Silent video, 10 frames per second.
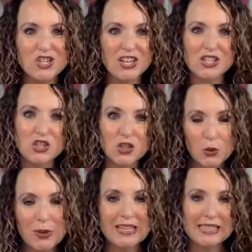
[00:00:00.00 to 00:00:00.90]
just
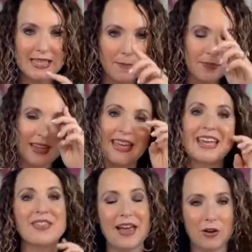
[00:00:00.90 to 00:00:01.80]
doing something
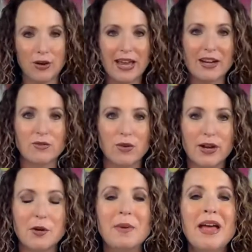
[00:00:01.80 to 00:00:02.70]
in that creative
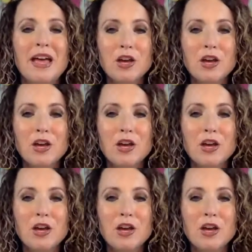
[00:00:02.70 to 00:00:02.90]
realm